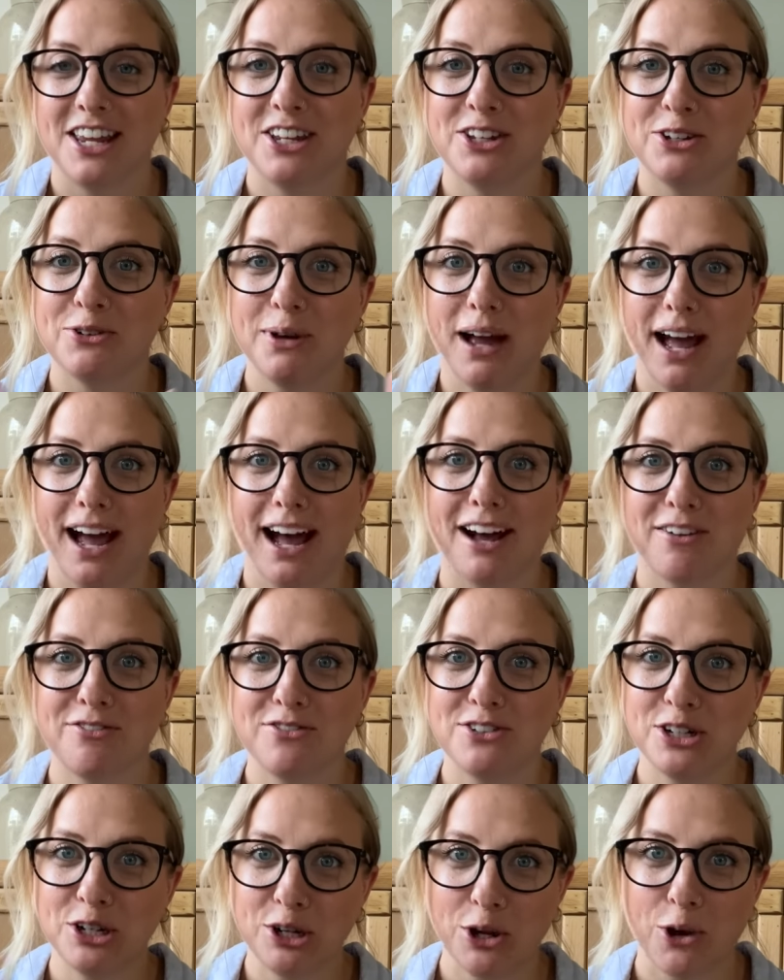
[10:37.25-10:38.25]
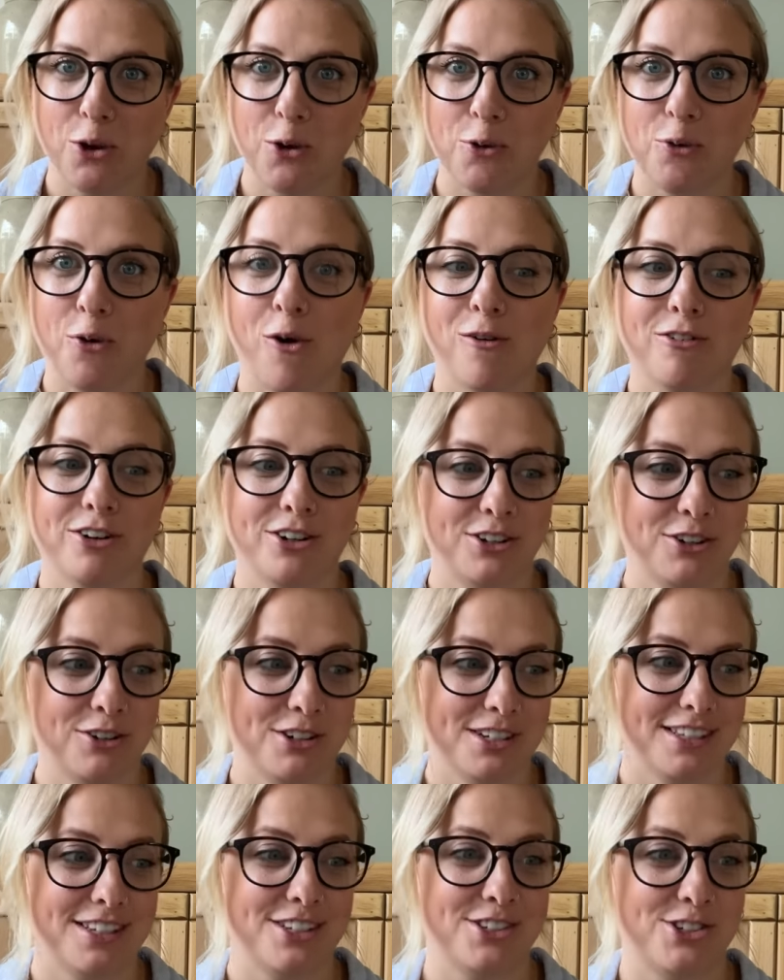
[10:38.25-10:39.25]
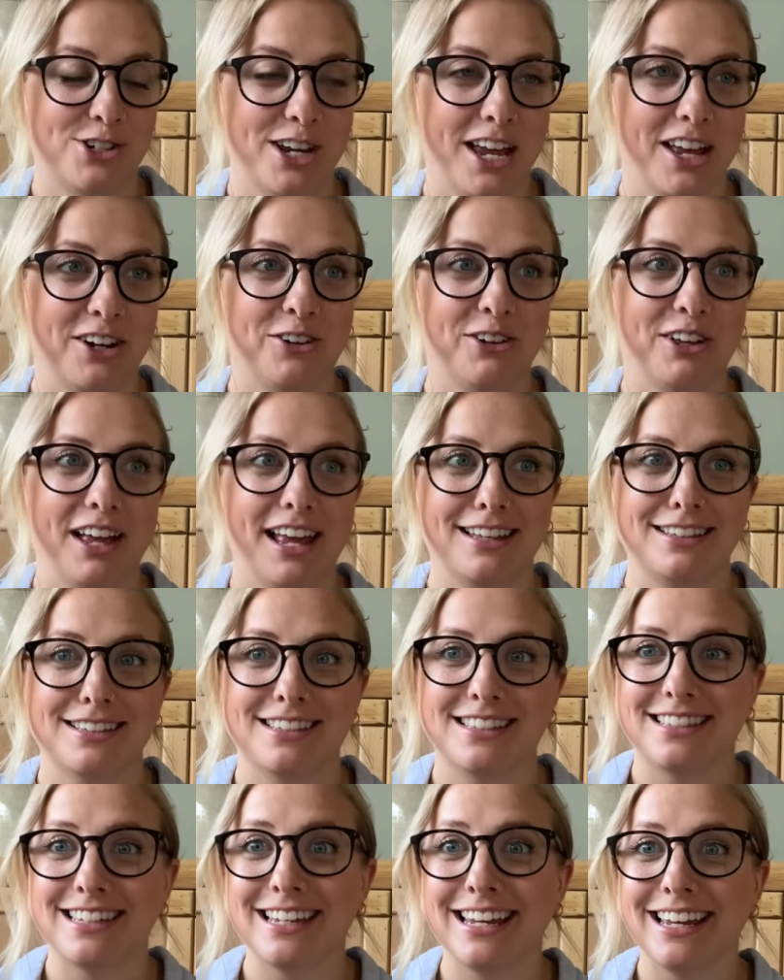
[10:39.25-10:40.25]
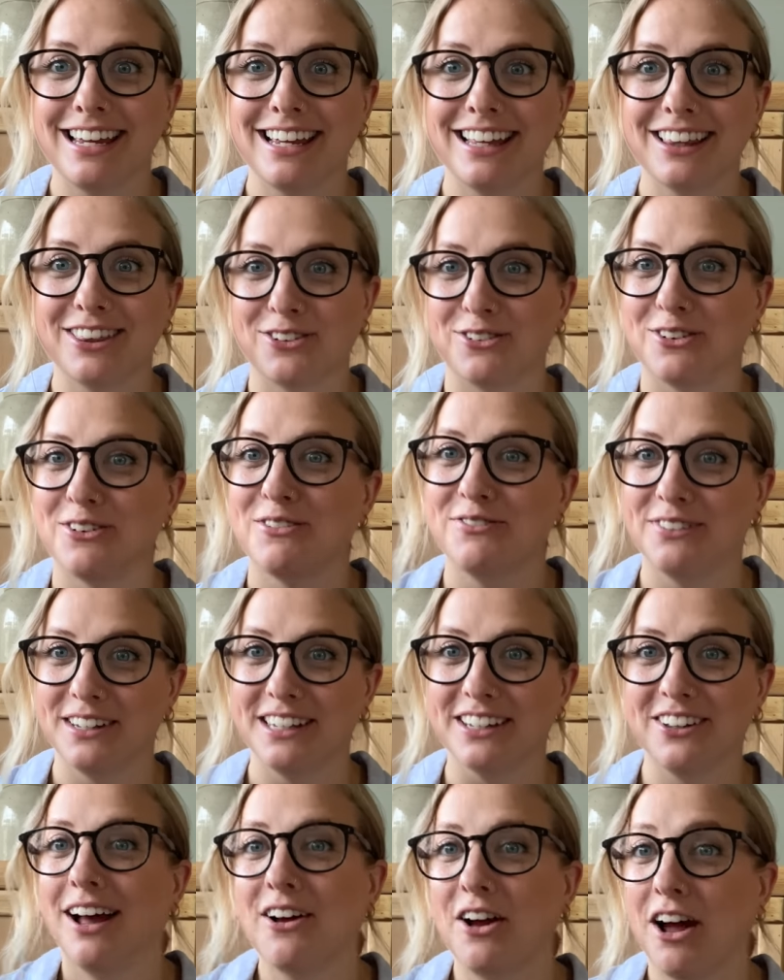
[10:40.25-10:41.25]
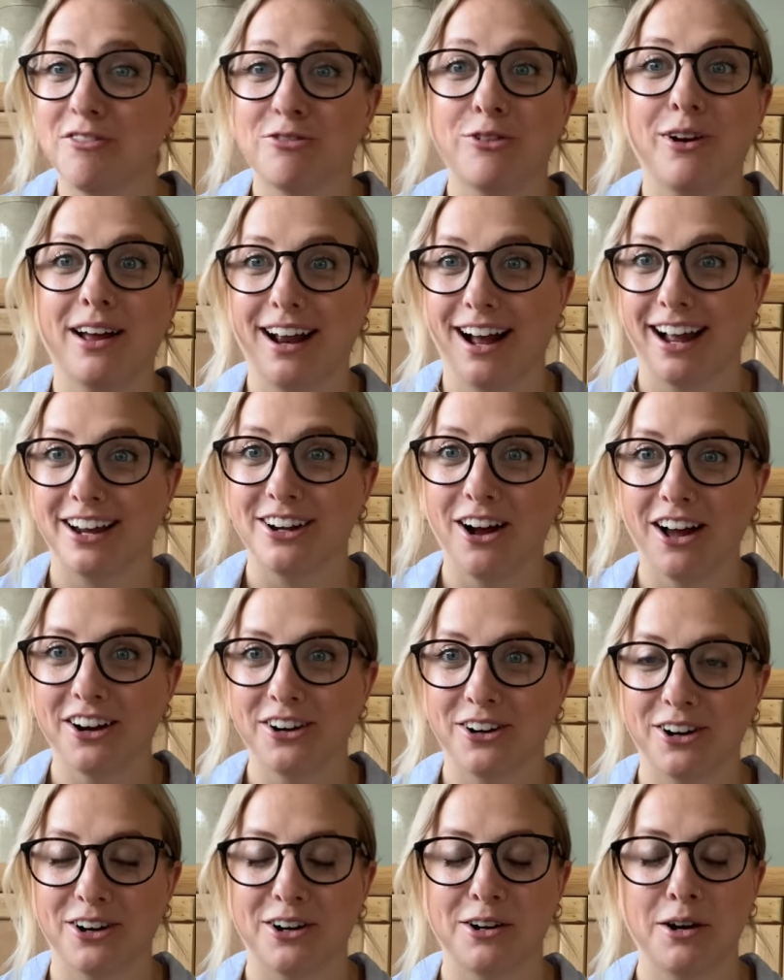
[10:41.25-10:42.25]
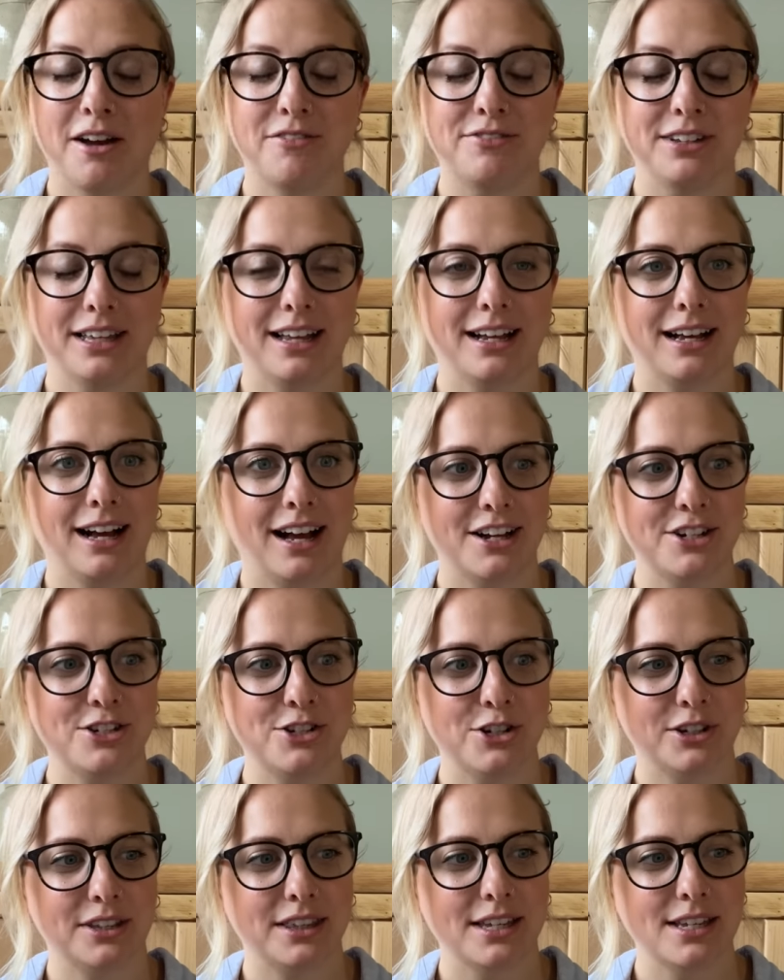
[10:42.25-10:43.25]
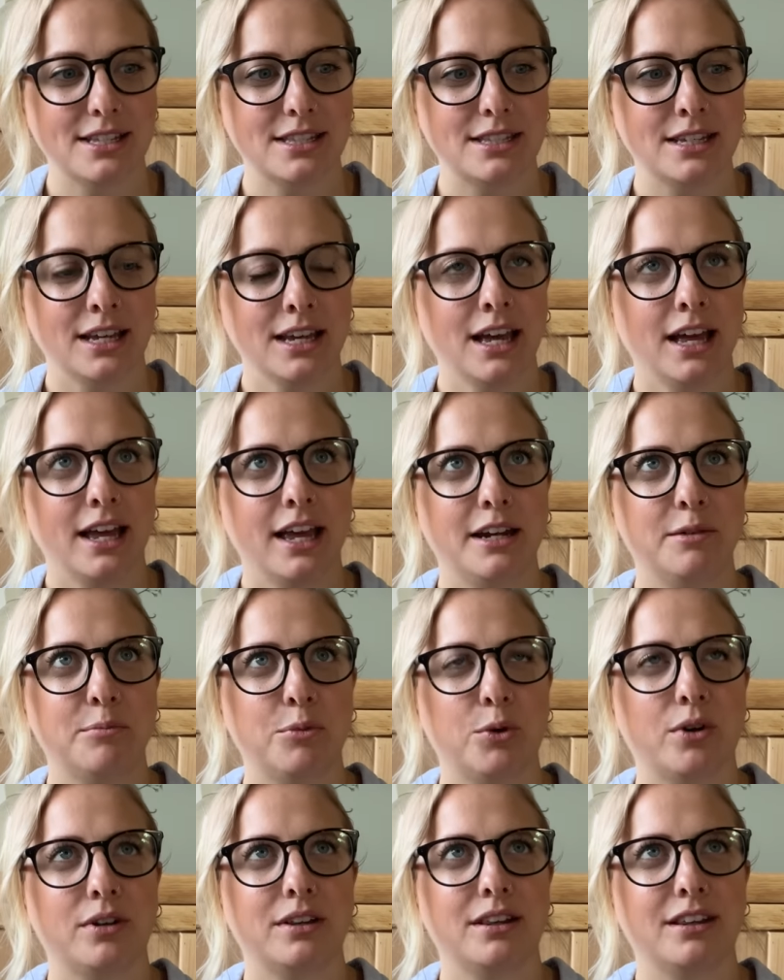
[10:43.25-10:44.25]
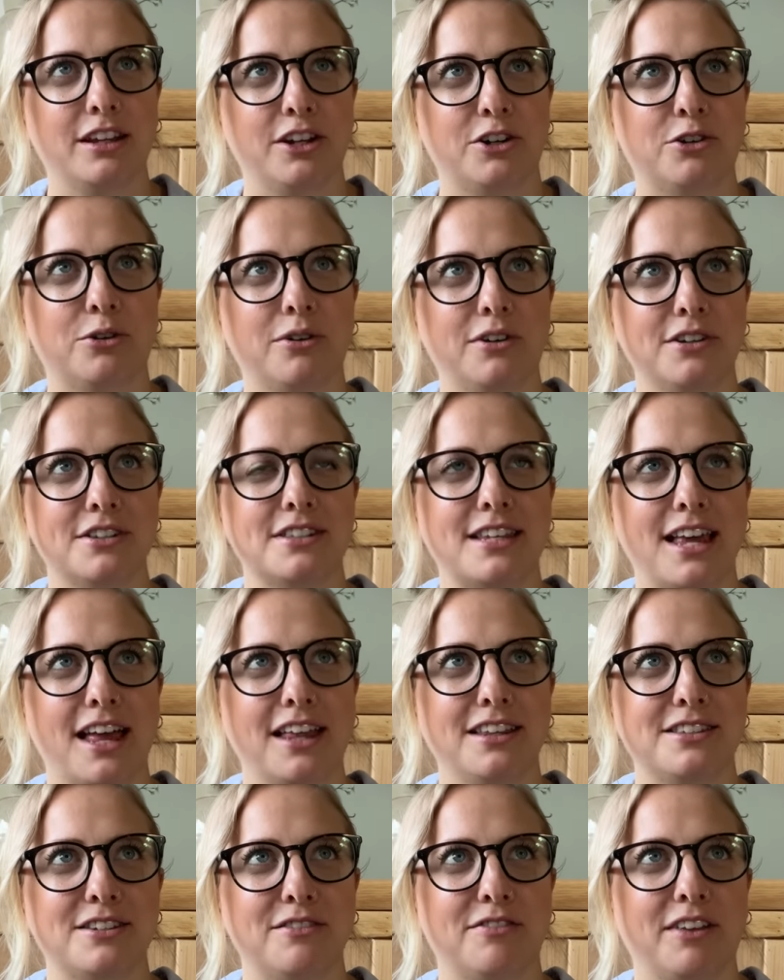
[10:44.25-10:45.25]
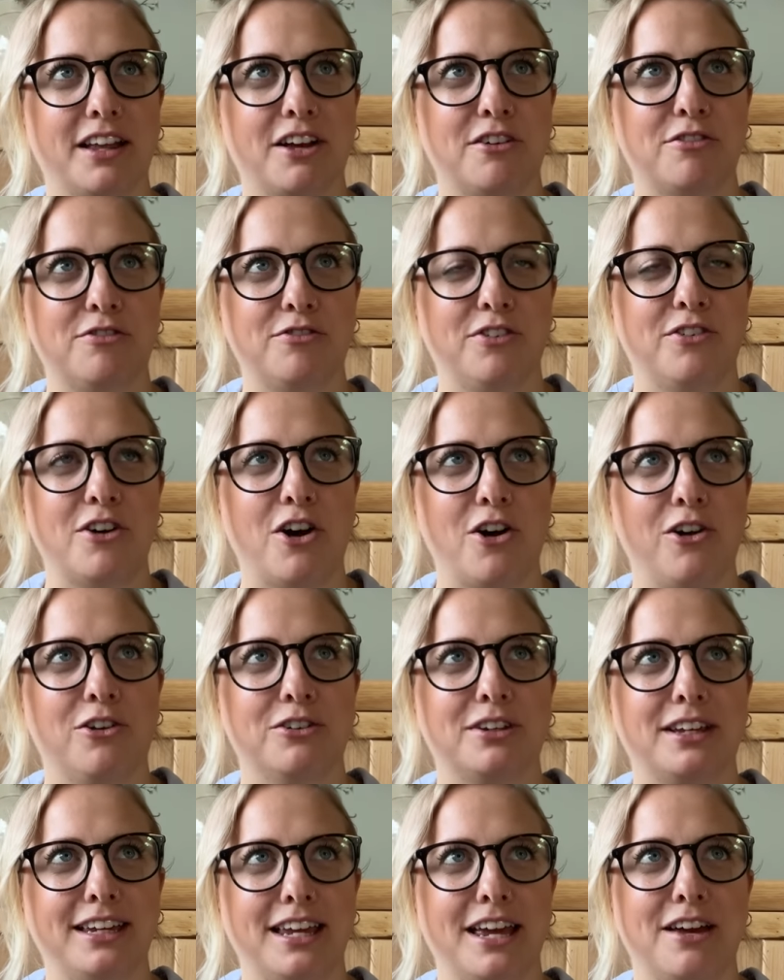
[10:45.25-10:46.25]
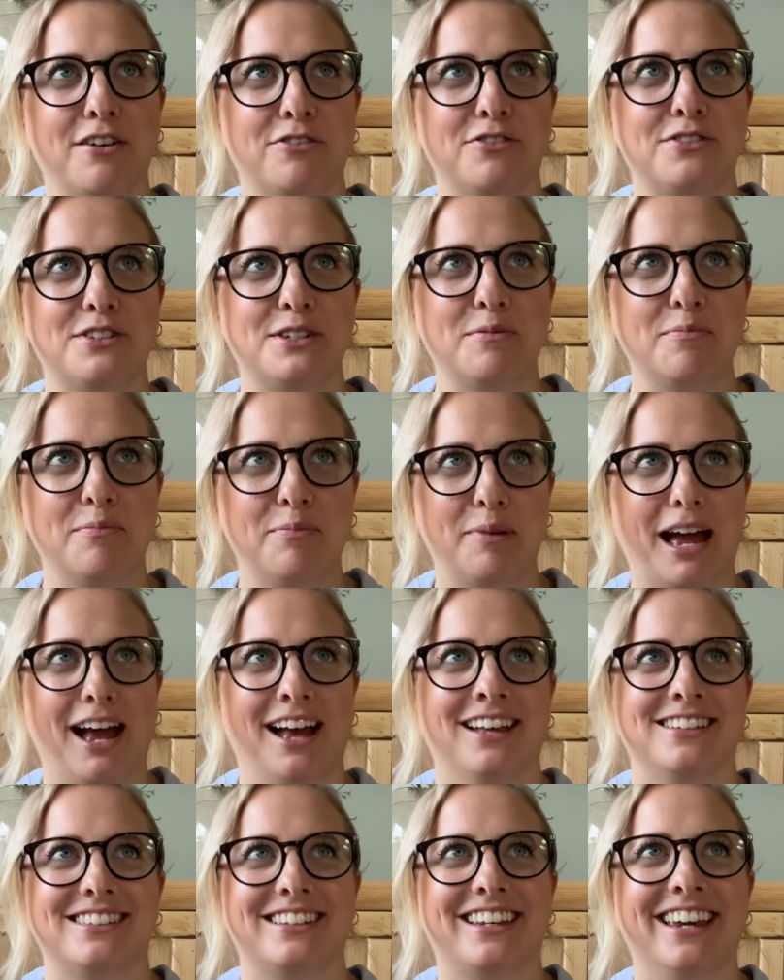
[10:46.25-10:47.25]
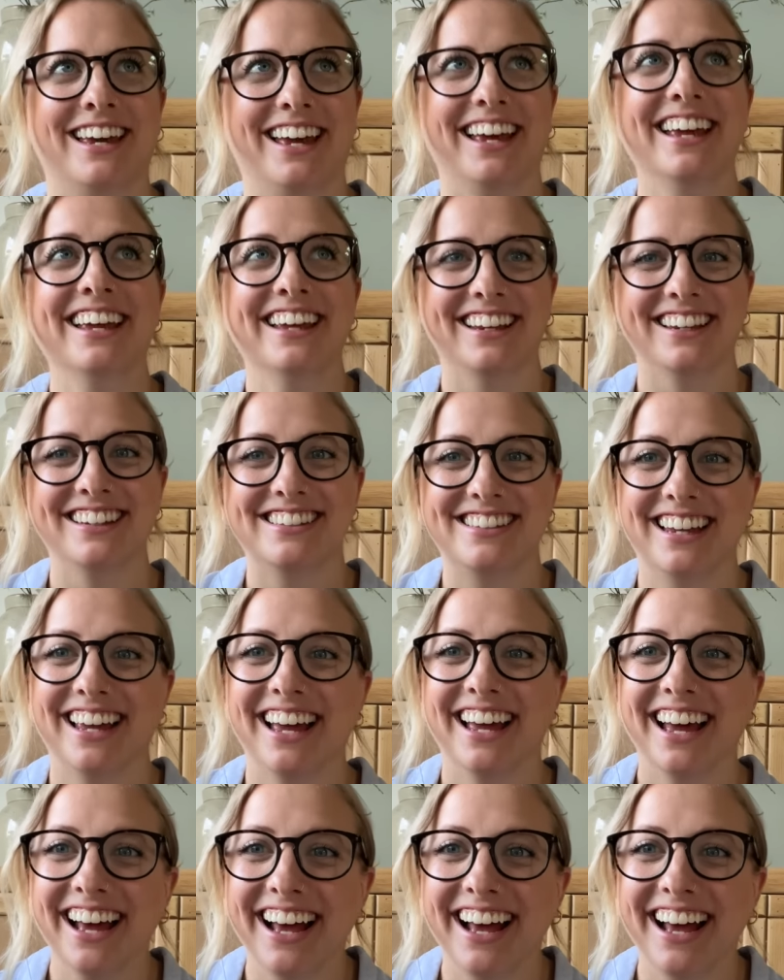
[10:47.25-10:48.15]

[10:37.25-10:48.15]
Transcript: You have to go over to Kristen's channel and see the reveal of what I got her. I feel like I took this in a more literal sense of like a fall gift basket.